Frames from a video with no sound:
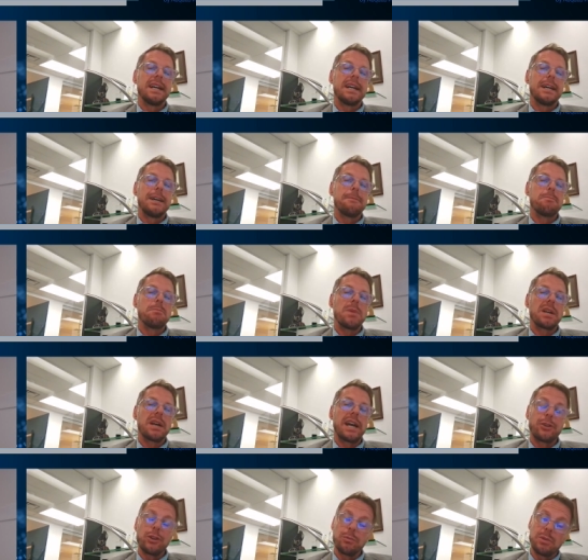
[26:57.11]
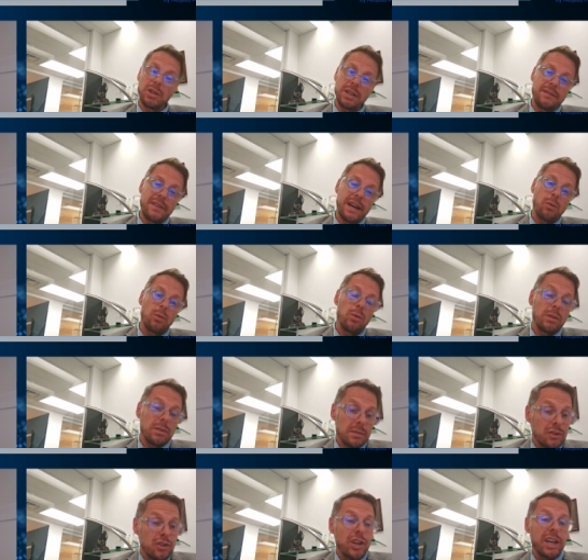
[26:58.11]
I do believe that
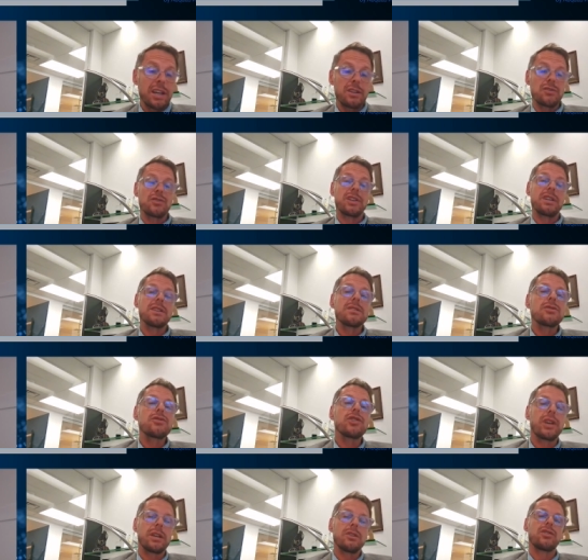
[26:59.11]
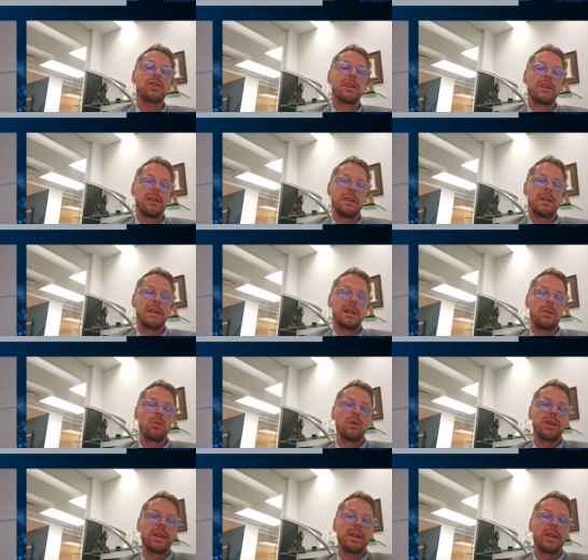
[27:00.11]
will change and is changing, will